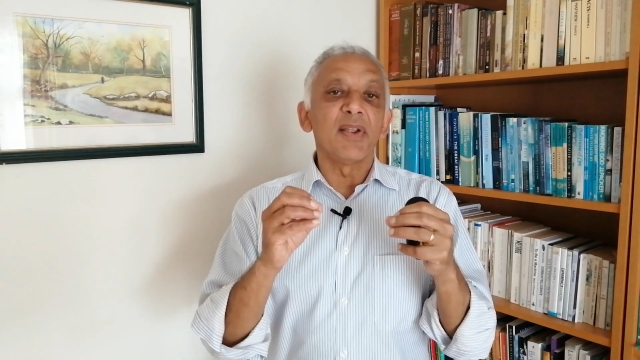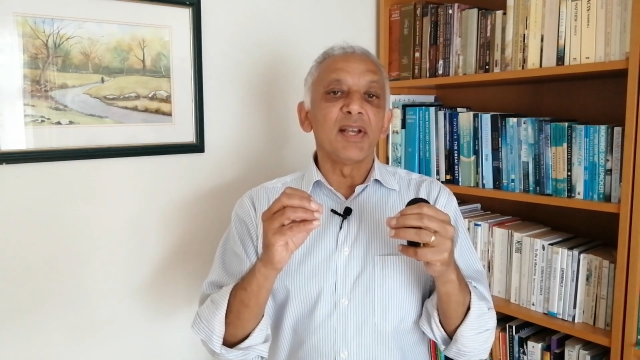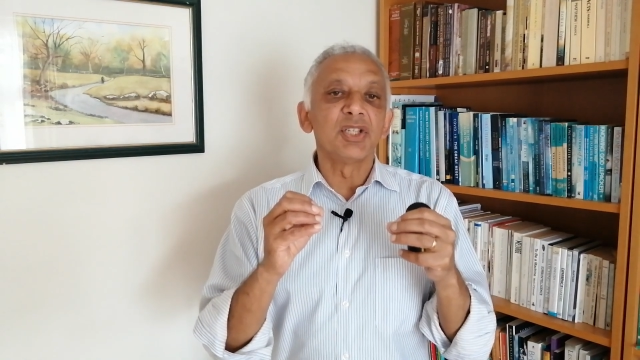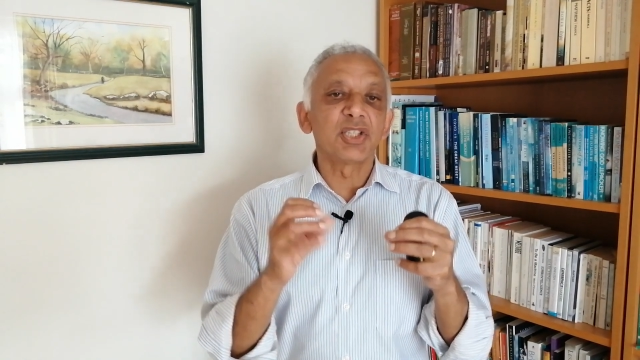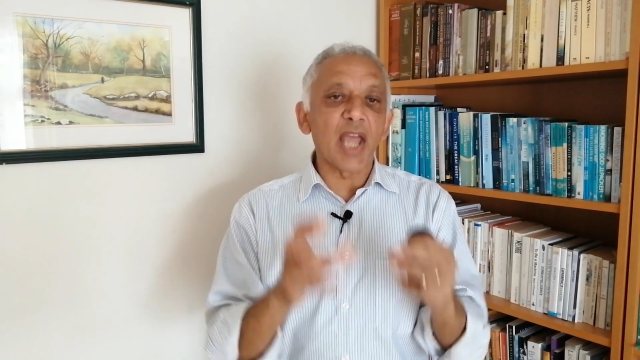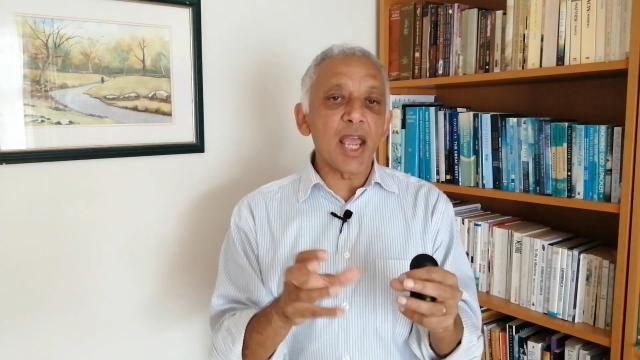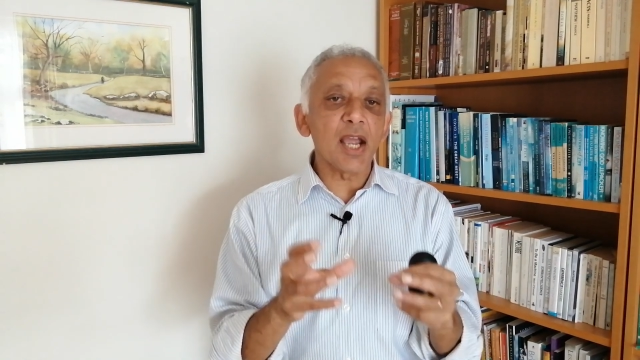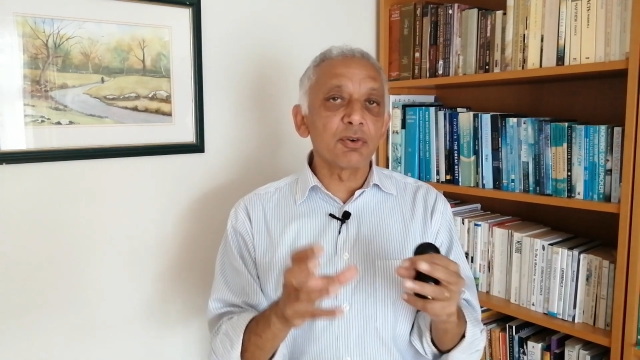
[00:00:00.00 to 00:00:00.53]

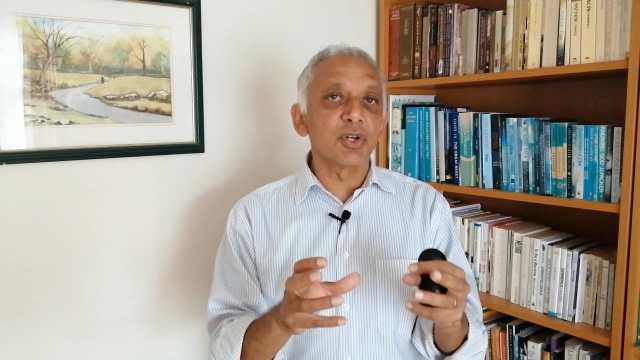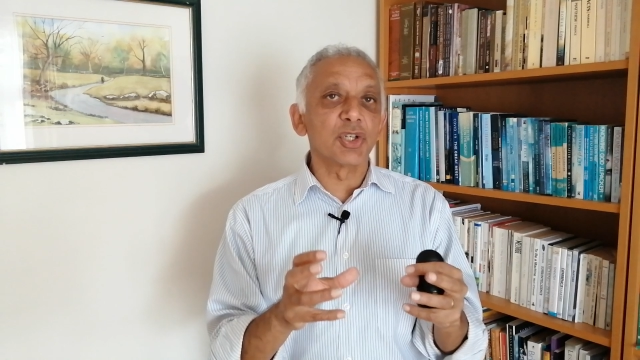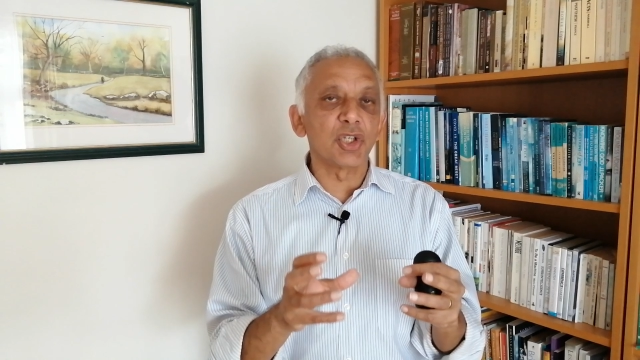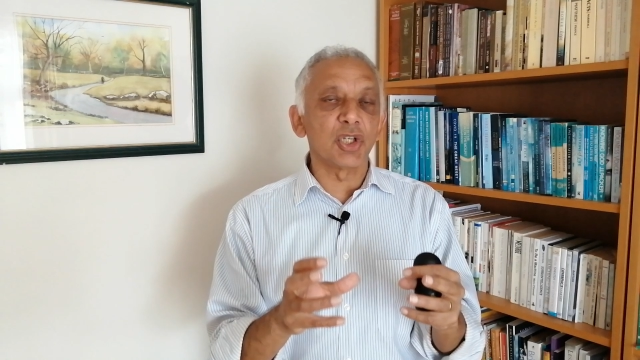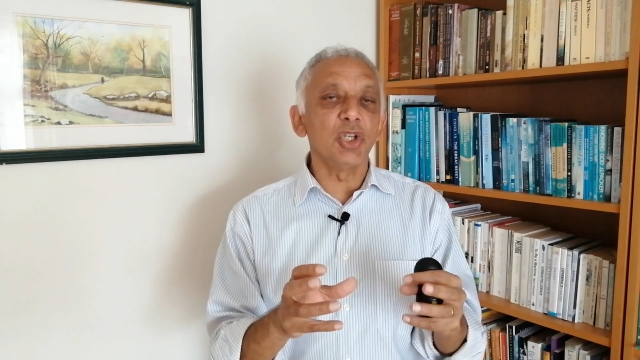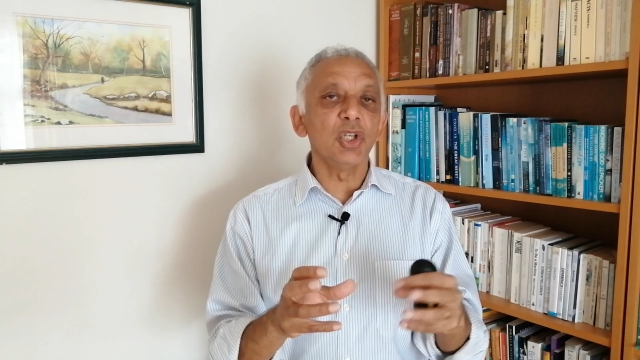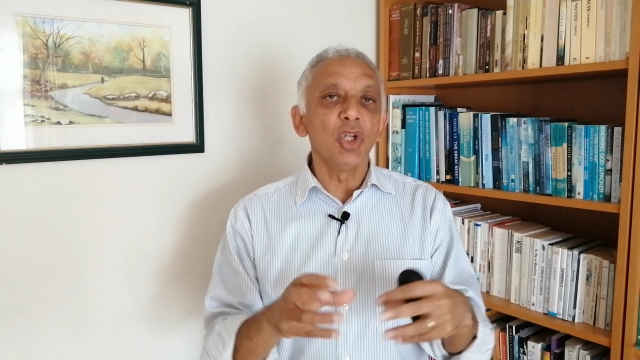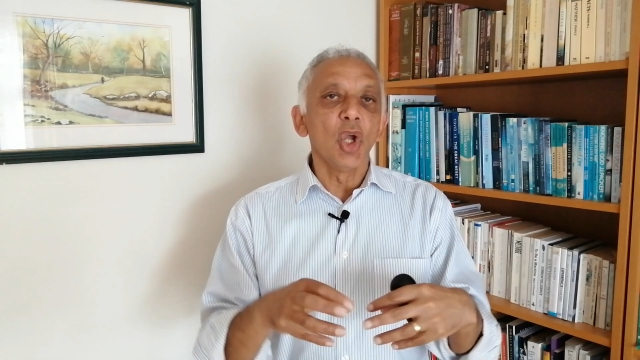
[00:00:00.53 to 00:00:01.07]

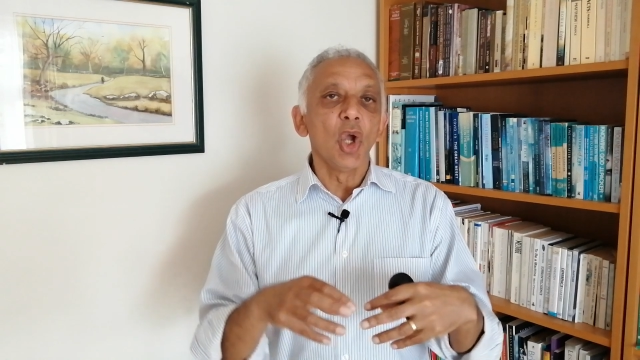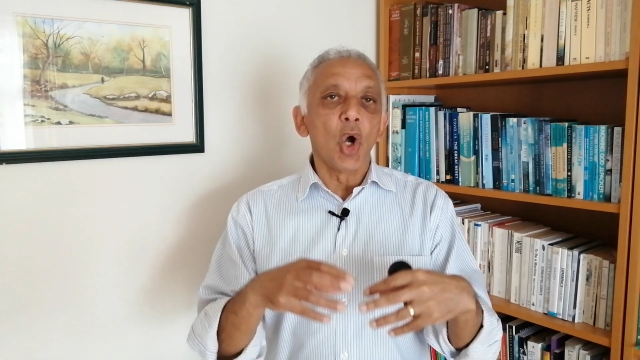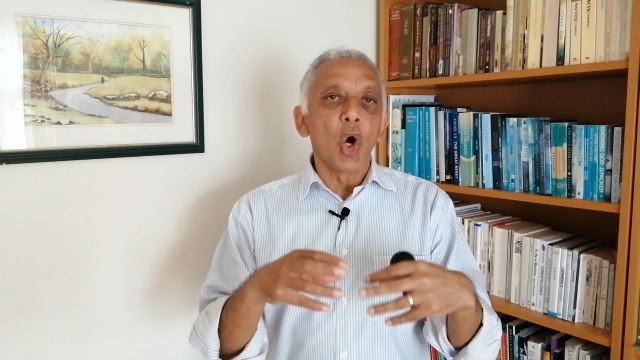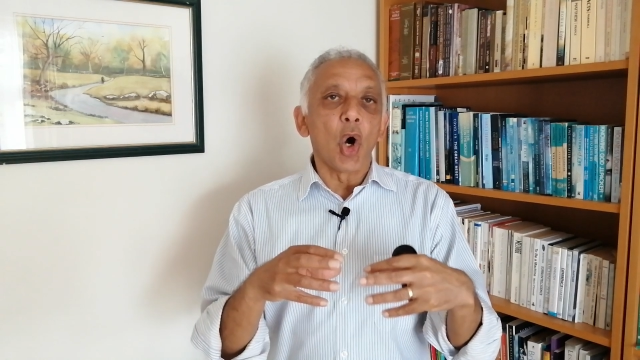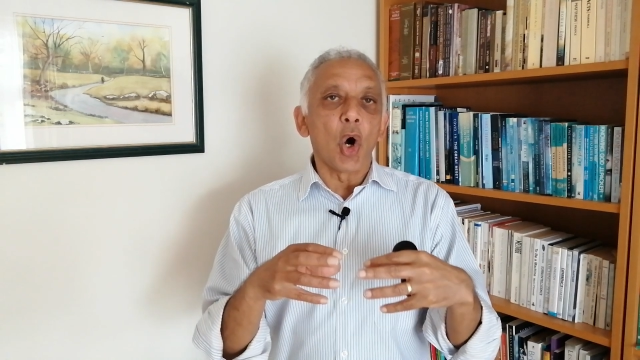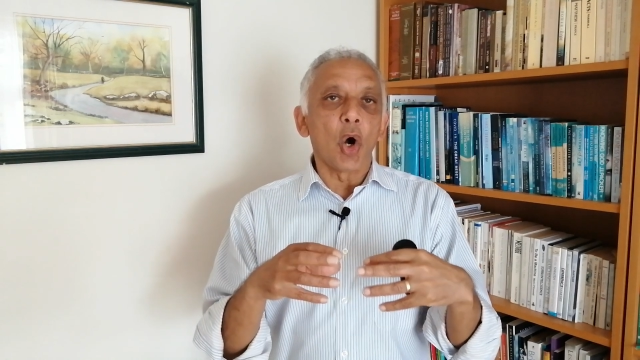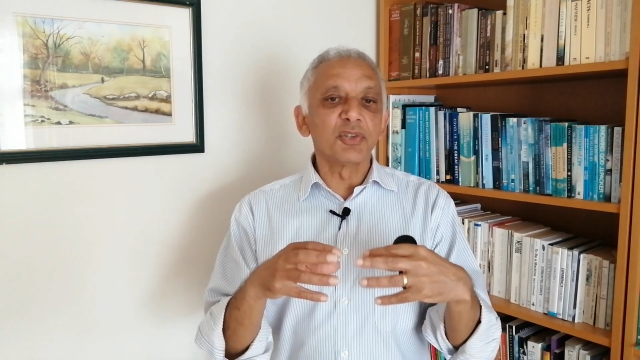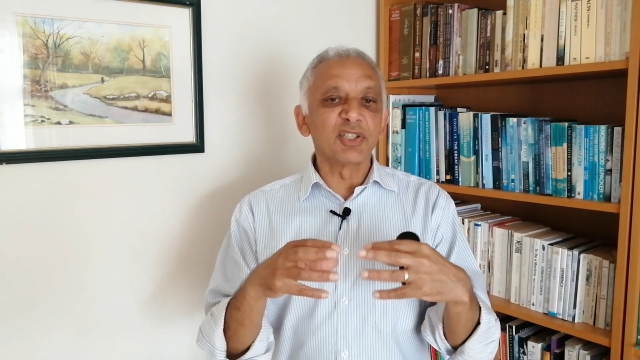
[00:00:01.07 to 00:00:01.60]
integrity
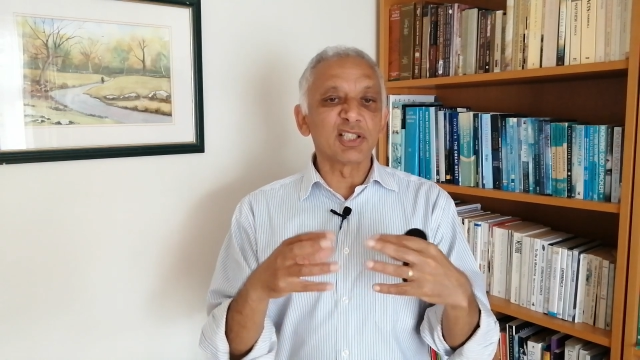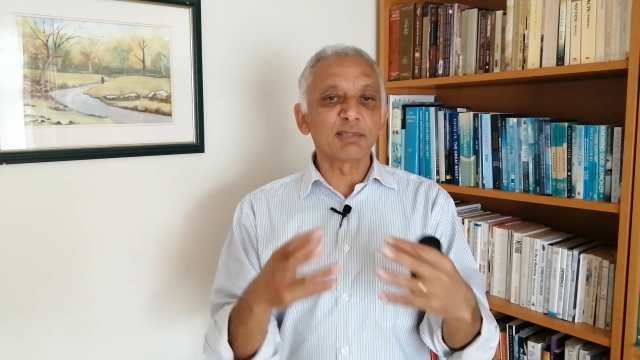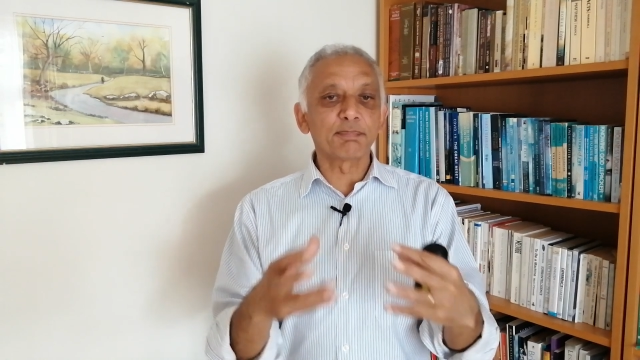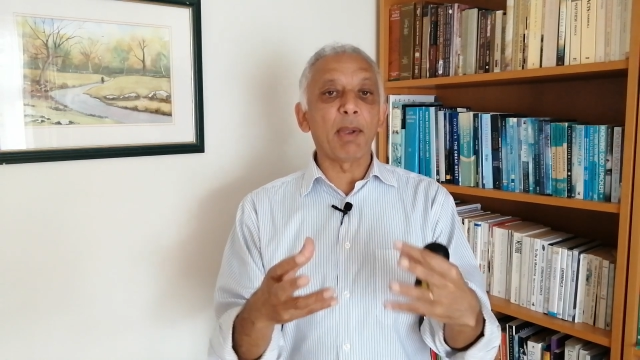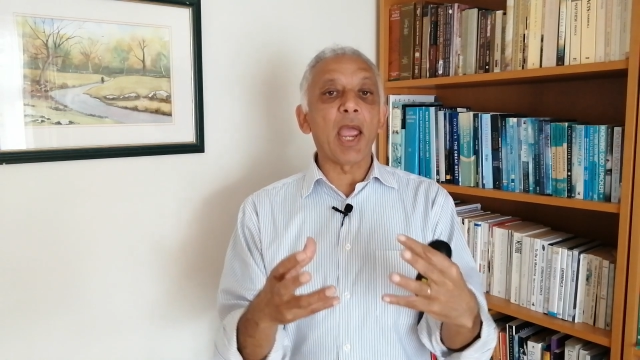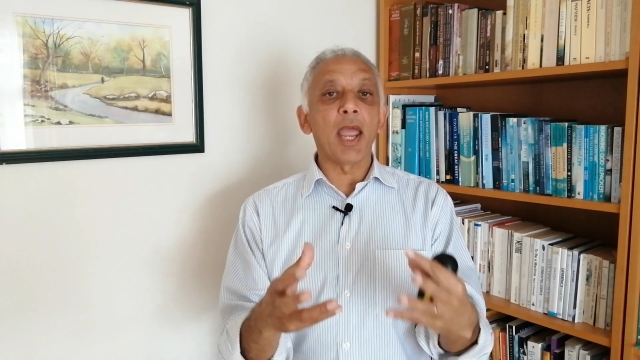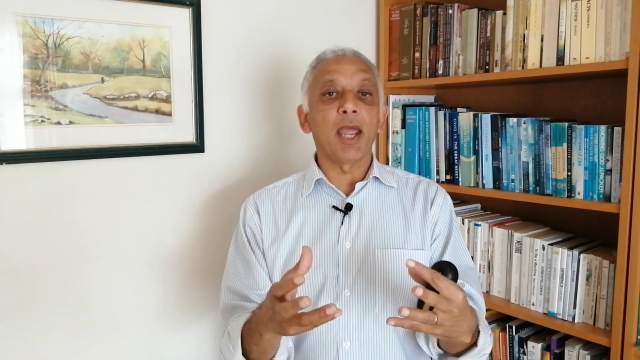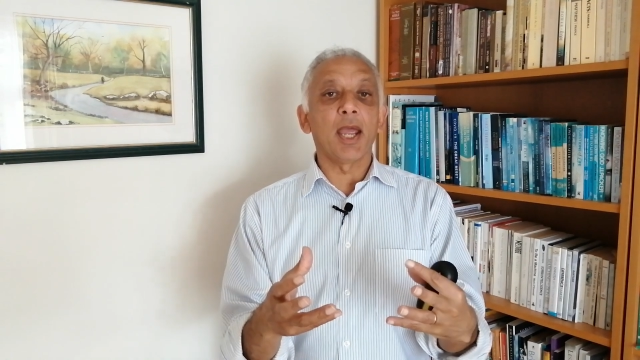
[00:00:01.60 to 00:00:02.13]
or
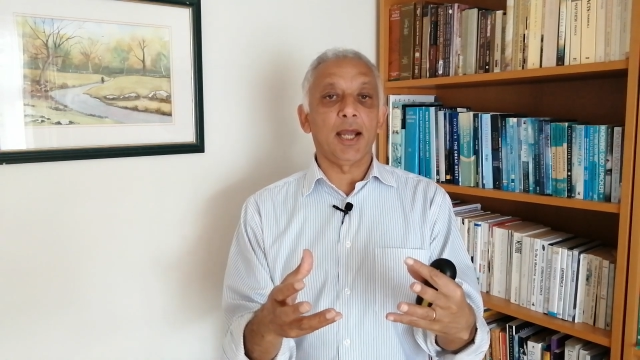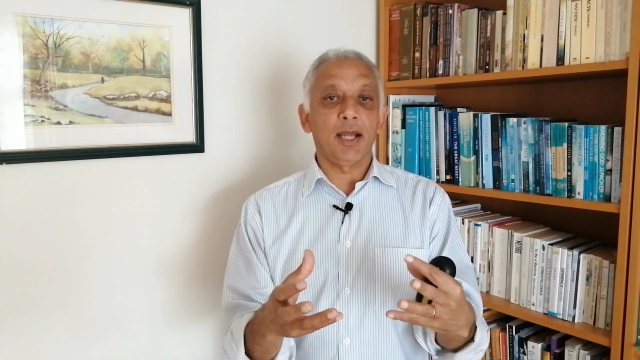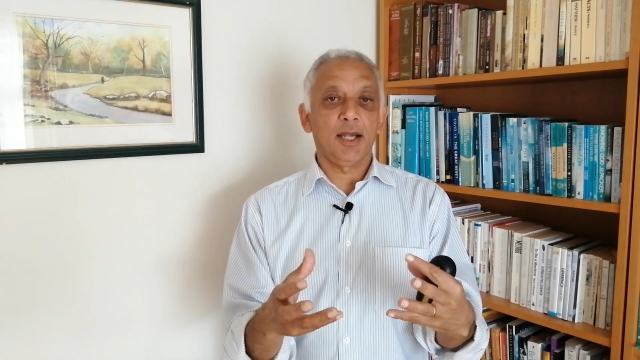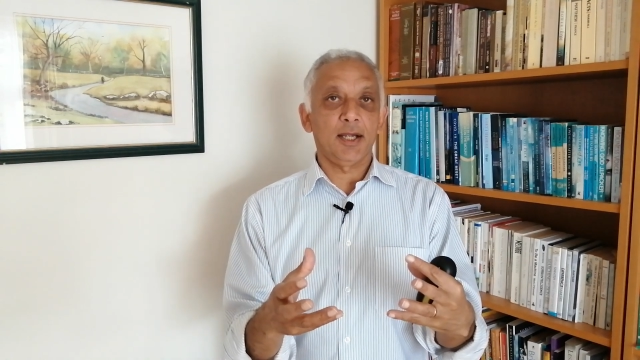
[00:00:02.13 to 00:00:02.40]
despair.